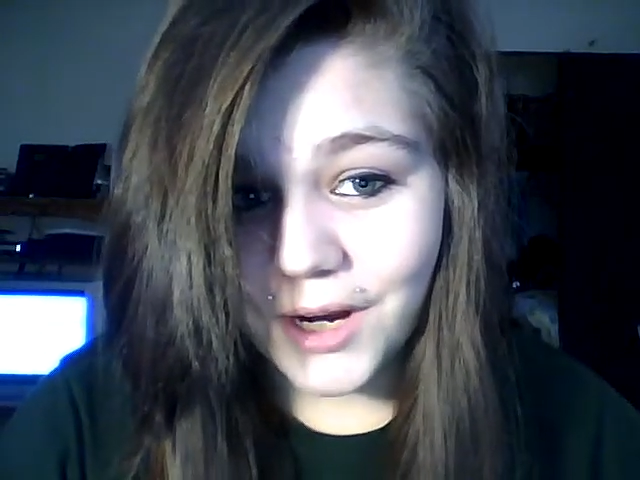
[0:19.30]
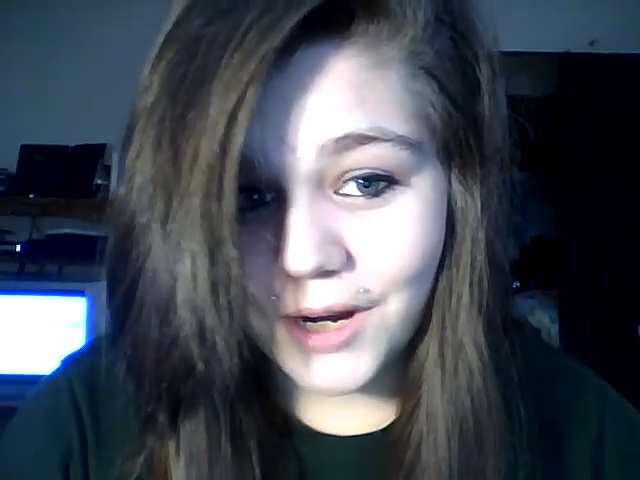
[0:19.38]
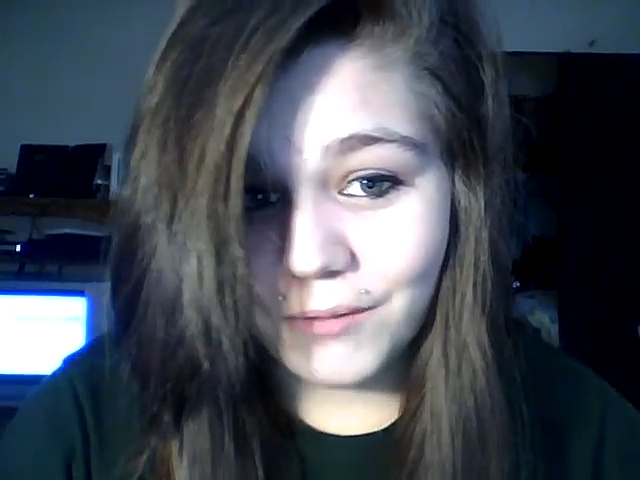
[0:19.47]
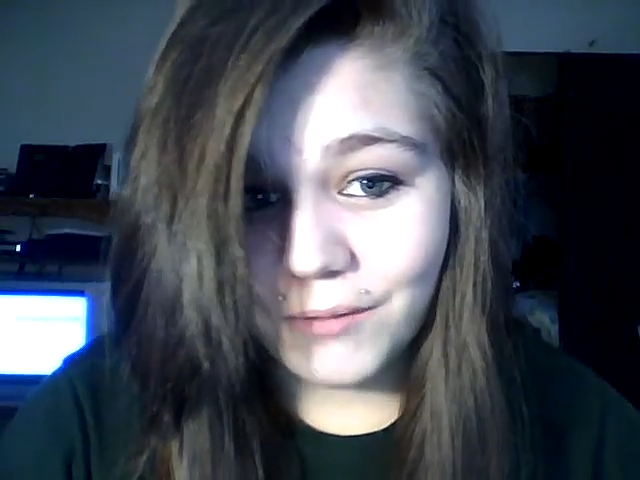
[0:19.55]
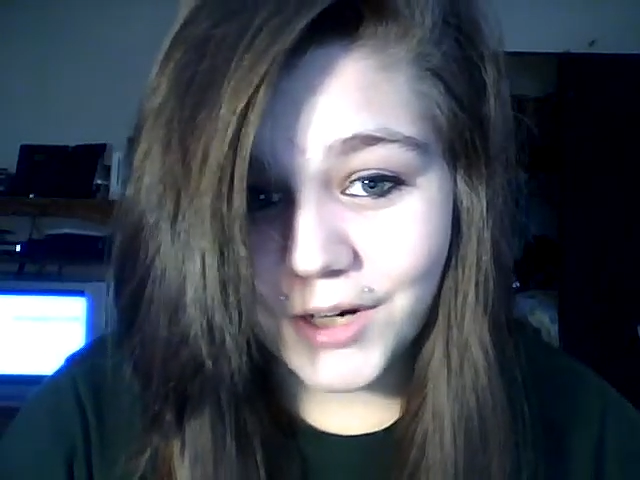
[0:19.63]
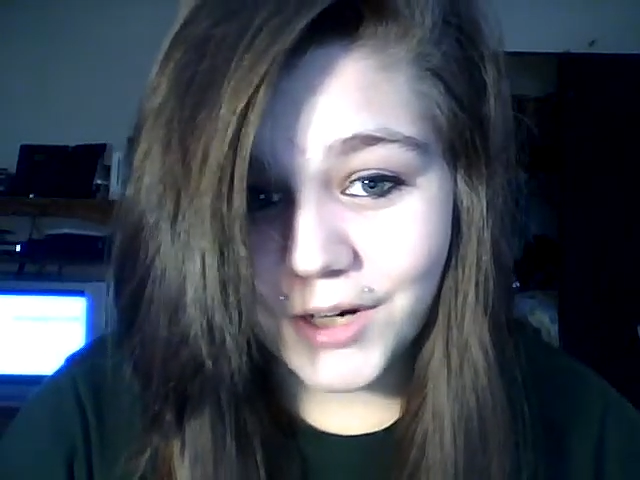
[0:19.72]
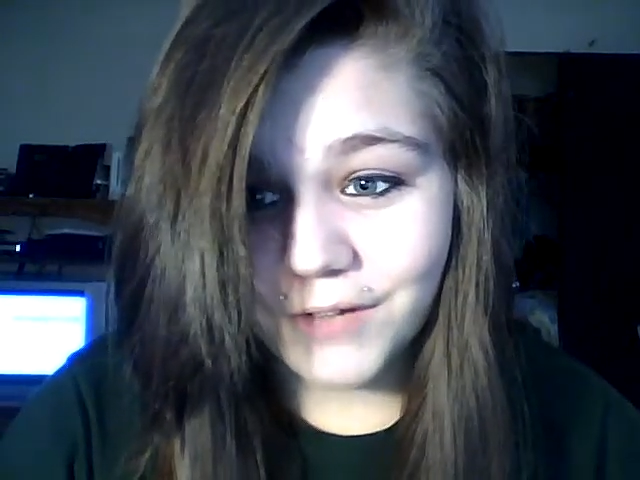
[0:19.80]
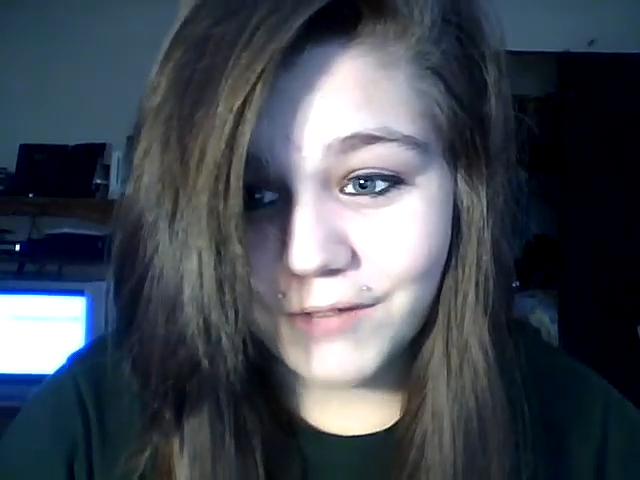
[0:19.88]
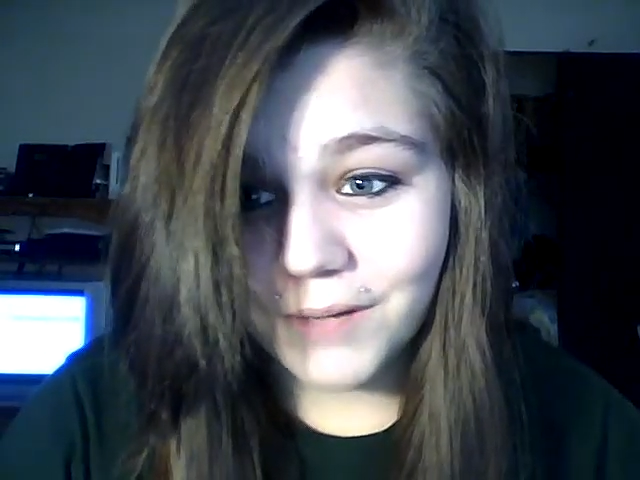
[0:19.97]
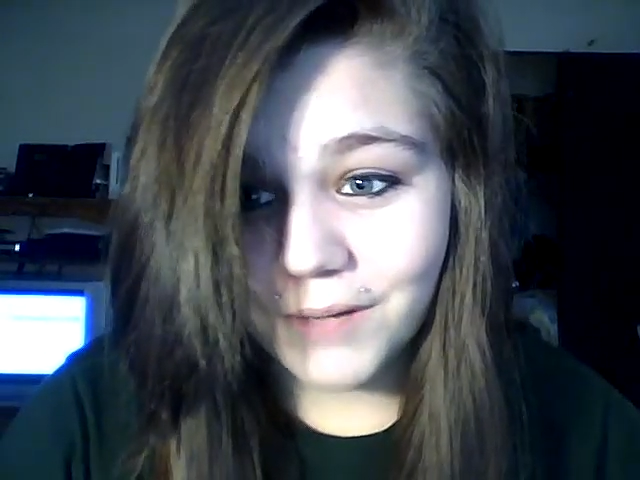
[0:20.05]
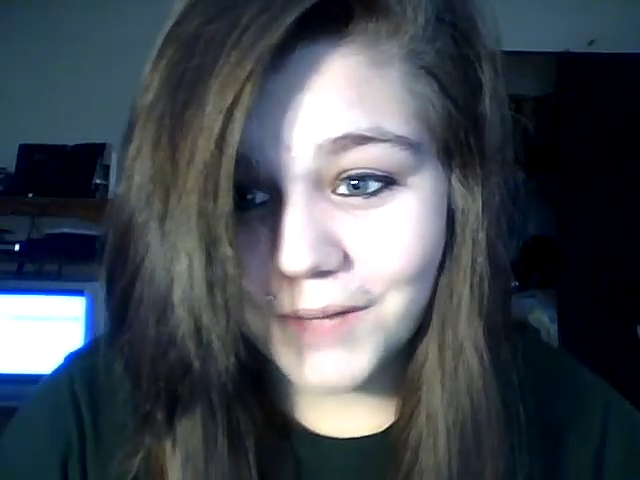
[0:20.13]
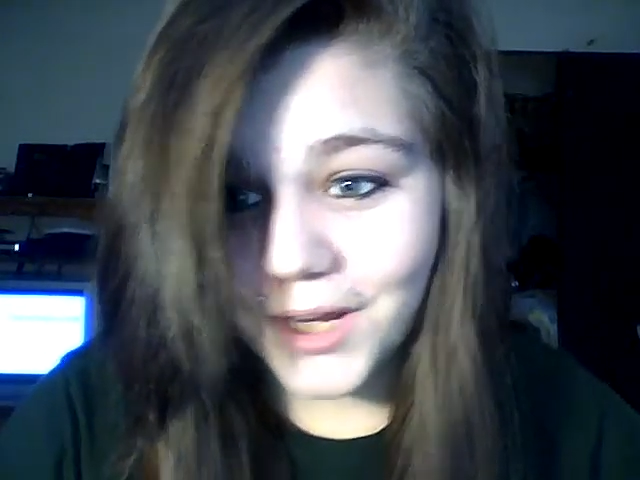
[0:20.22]
Where are you from?
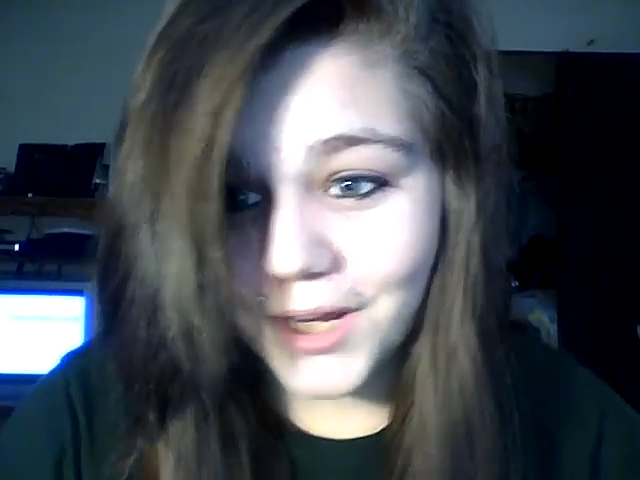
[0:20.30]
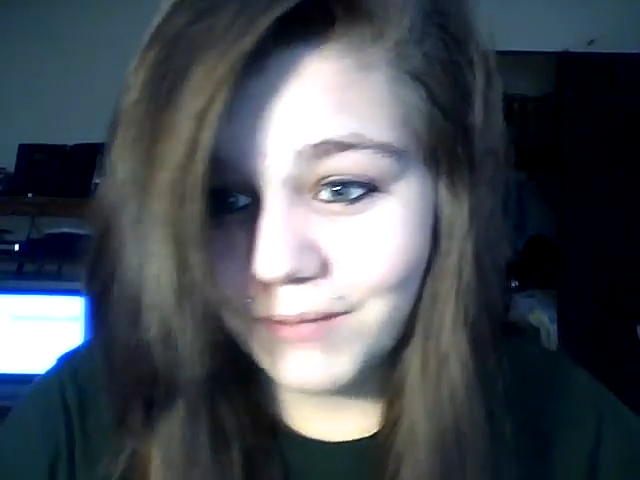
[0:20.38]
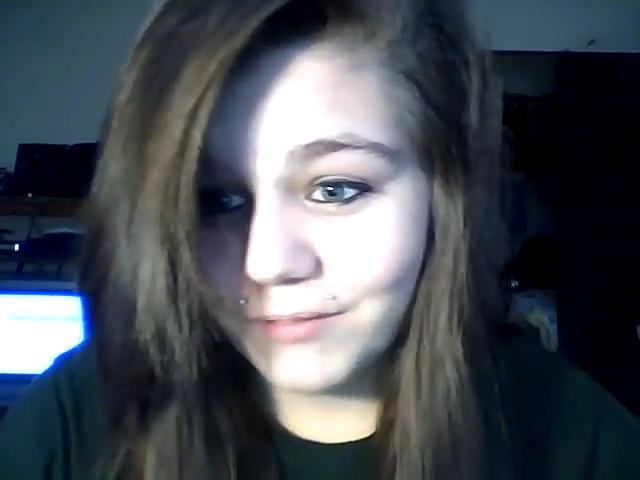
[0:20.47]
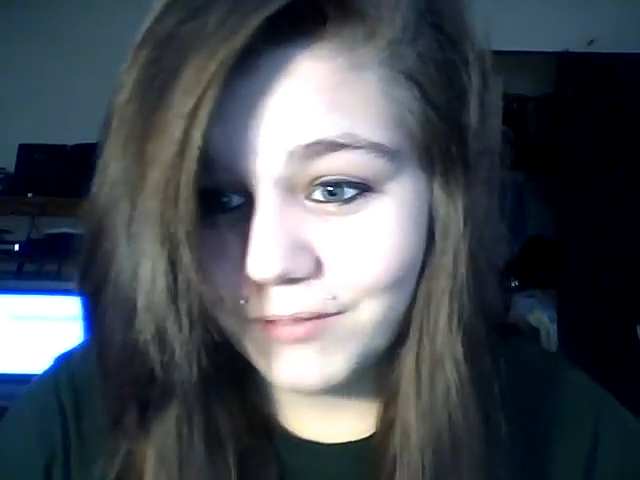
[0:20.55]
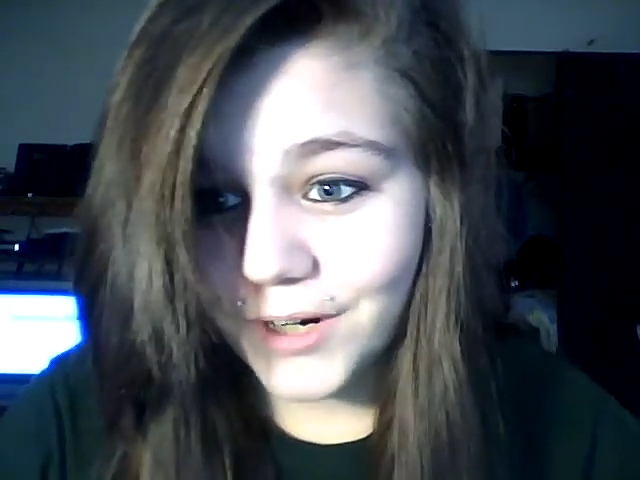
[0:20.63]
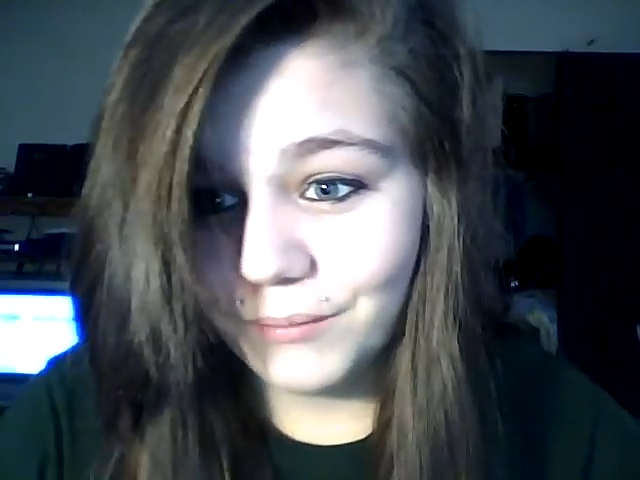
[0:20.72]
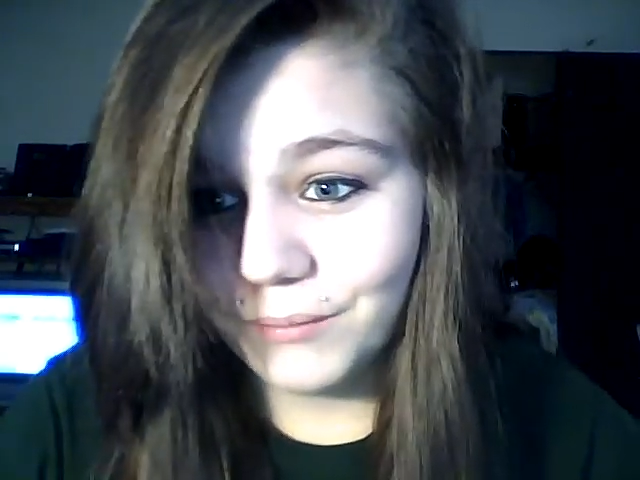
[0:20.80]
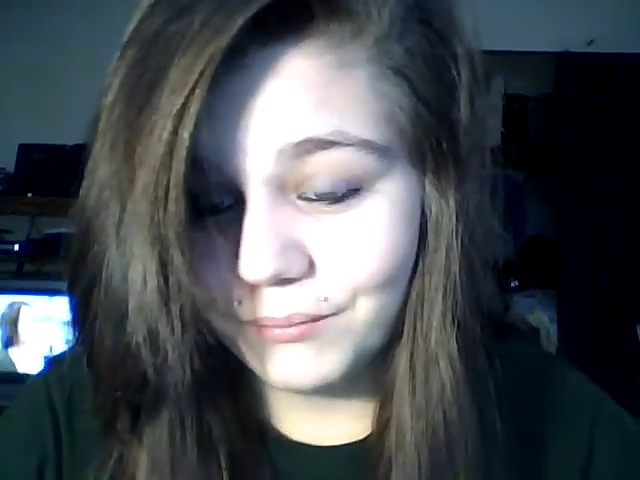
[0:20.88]
I'm from